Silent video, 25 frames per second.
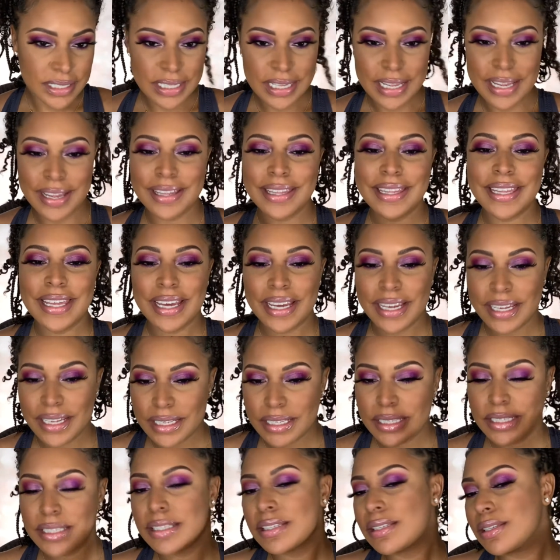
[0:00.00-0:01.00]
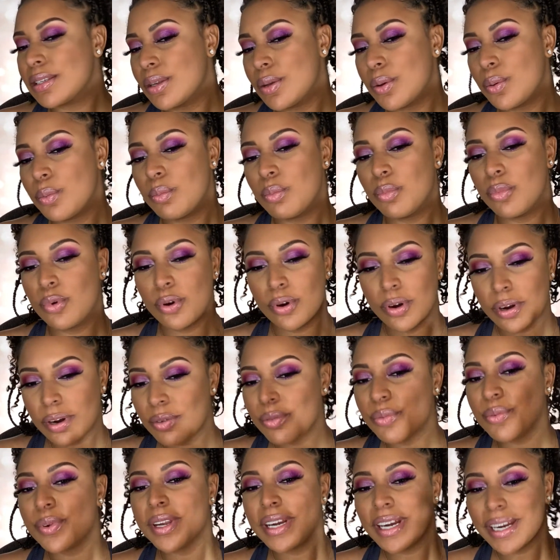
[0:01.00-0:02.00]
now that's more
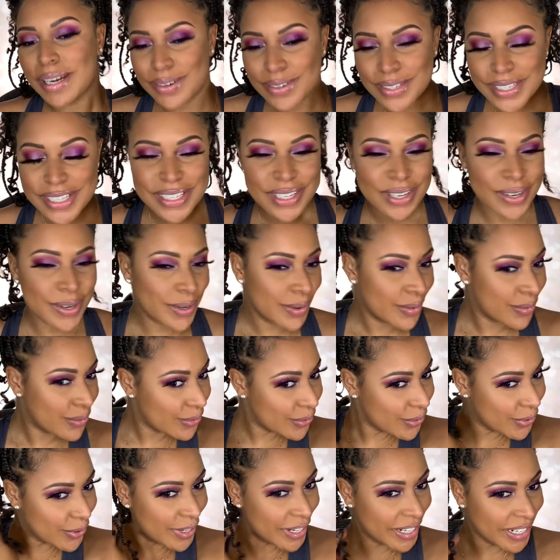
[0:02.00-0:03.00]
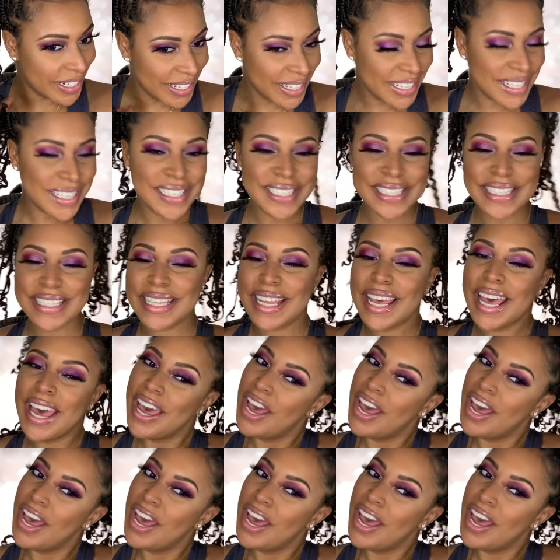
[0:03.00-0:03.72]
what I was going for, yes.